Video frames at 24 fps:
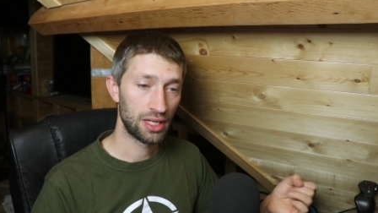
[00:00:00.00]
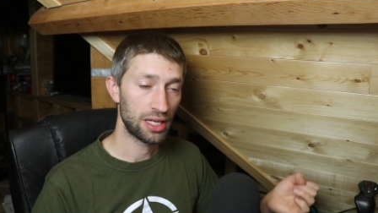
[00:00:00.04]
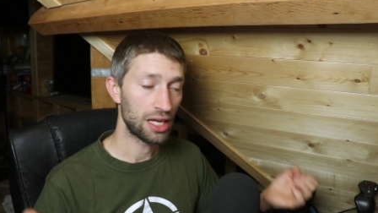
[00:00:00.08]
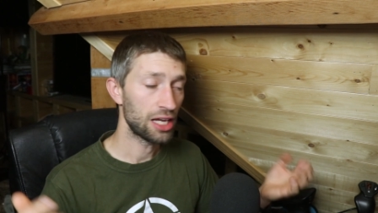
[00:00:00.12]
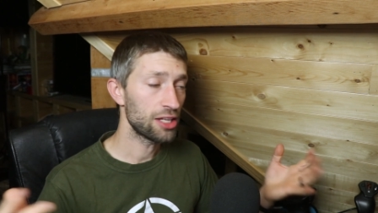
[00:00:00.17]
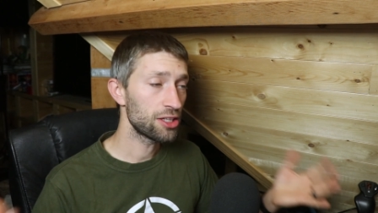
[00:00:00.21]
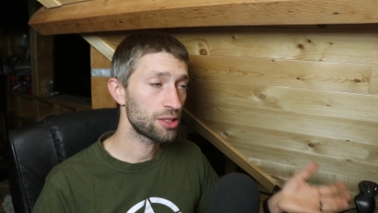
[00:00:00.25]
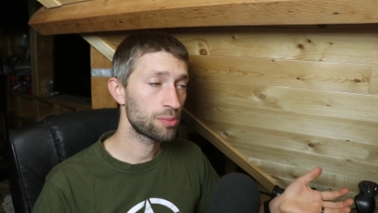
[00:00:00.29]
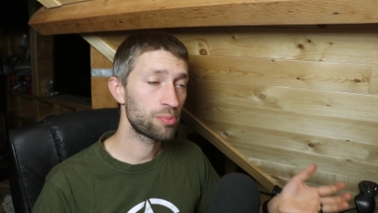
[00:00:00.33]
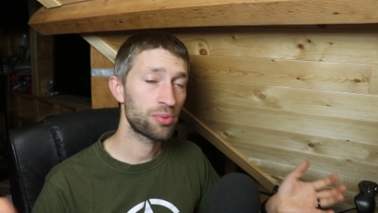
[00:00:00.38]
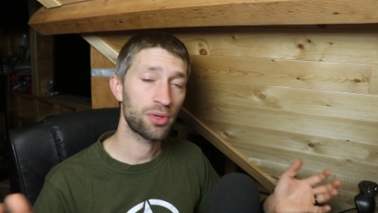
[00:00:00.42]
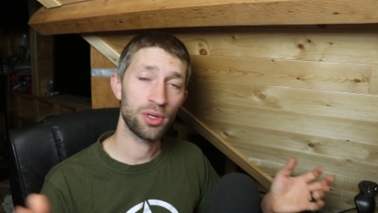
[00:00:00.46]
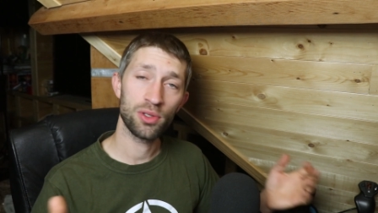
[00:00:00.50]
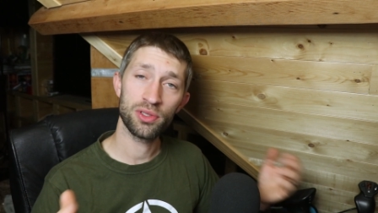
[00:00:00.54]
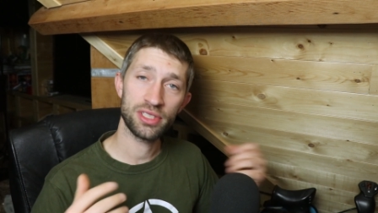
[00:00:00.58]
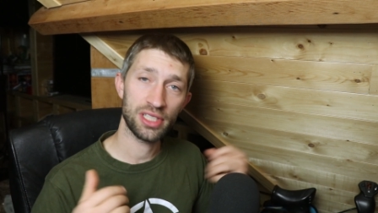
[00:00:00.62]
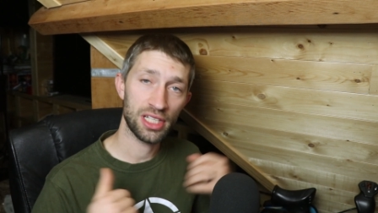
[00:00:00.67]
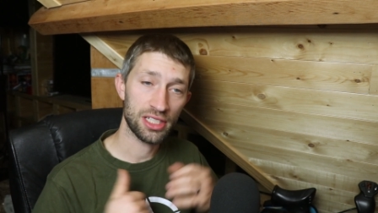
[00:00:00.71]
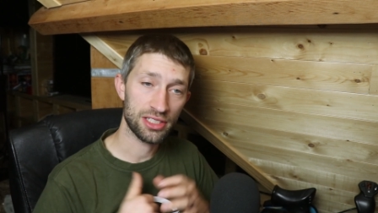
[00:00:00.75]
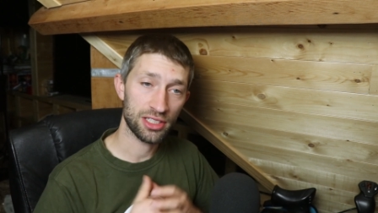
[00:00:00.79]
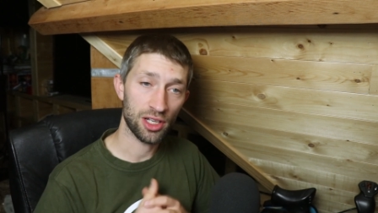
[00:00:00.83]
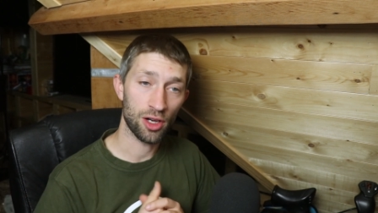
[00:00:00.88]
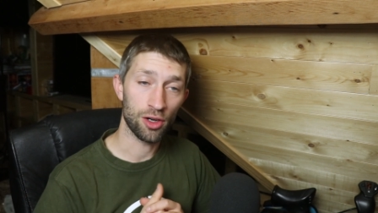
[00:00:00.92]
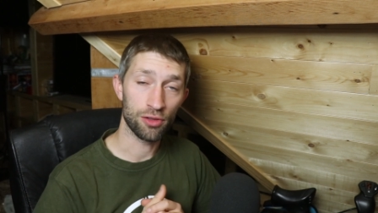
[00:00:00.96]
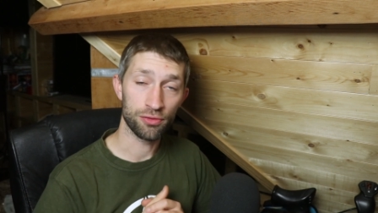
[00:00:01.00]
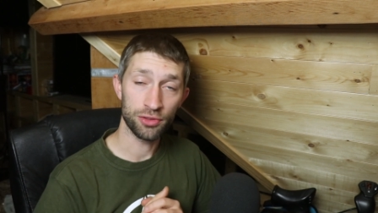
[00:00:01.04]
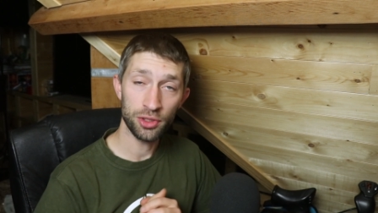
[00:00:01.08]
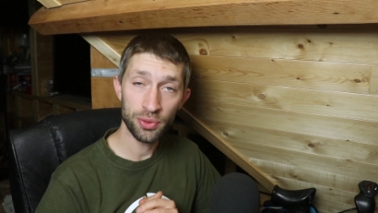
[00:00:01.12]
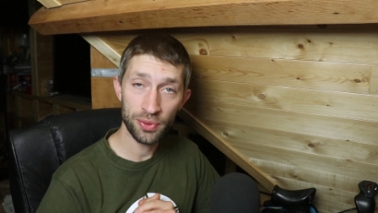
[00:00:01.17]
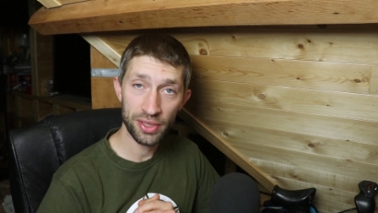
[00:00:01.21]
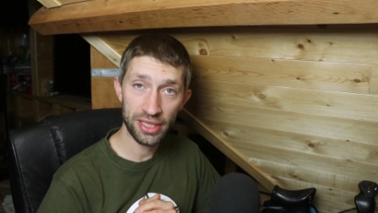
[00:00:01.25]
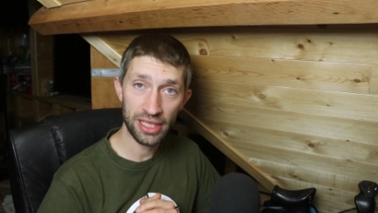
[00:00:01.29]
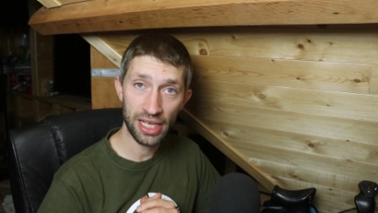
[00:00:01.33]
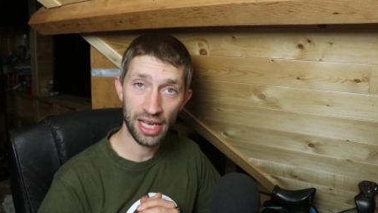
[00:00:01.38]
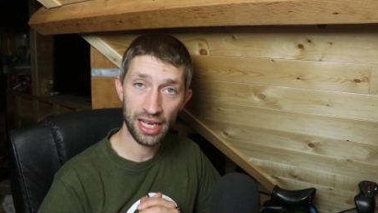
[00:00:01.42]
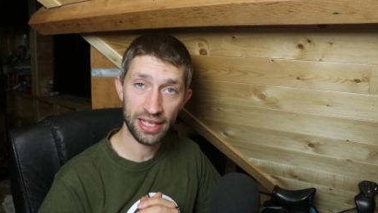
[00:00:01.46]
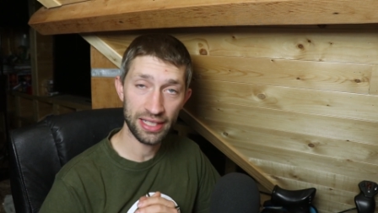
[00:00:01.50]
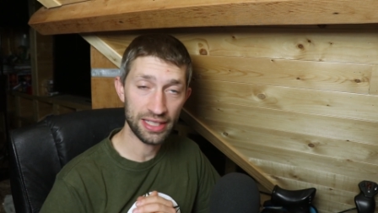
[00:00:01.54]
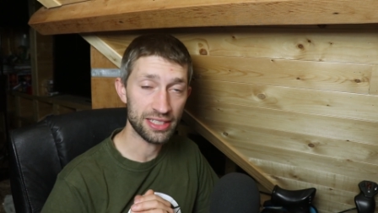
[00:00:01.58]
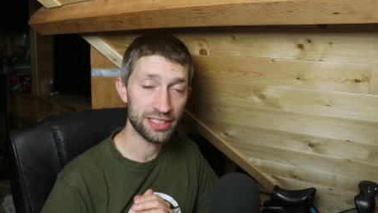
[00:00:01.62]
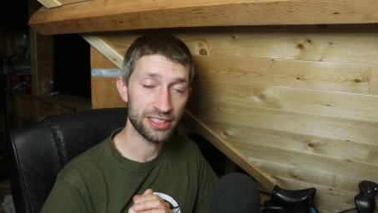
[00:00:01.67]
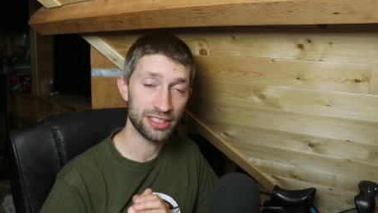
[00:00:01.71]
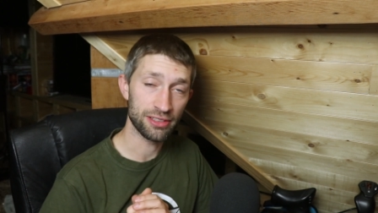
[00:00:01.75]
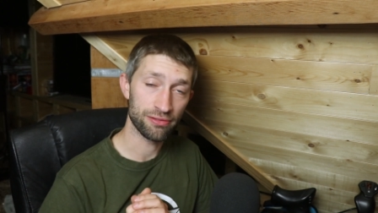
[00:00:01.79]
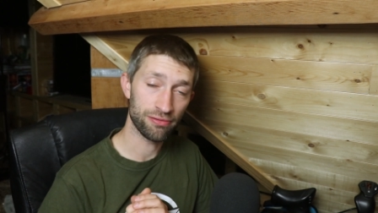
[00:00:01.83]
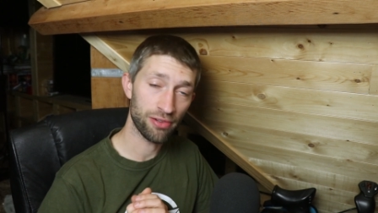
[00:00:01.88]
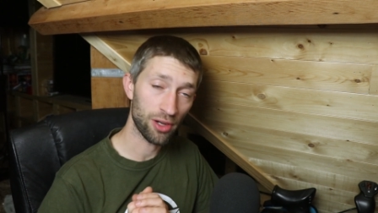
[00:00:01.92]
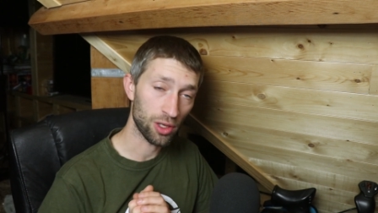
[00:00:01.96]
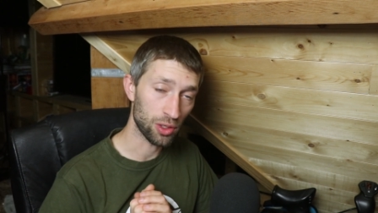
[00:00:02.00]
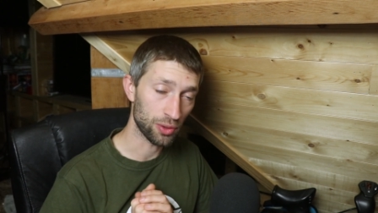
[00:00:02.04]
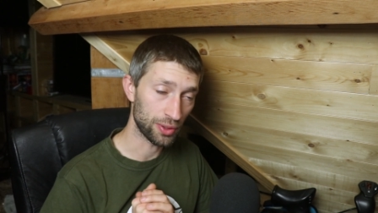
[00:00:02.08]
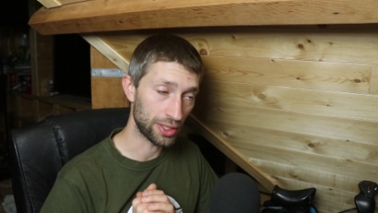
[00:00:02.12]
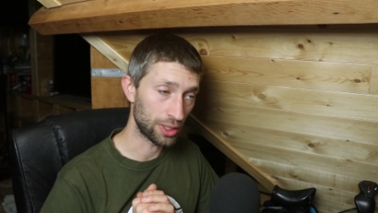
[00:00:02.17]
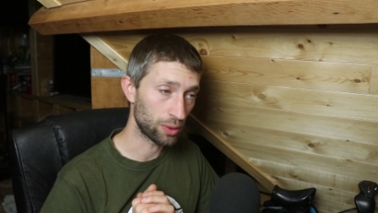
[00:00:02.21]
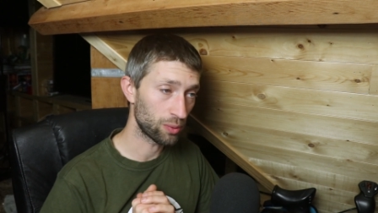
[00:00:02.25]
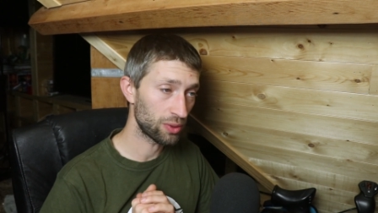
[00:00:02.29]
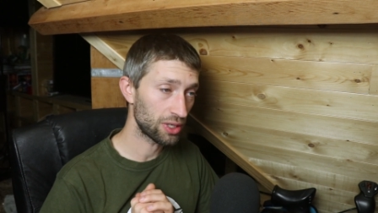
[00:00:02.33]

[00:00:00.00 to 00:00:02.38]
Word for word: And the process of doing that is the following.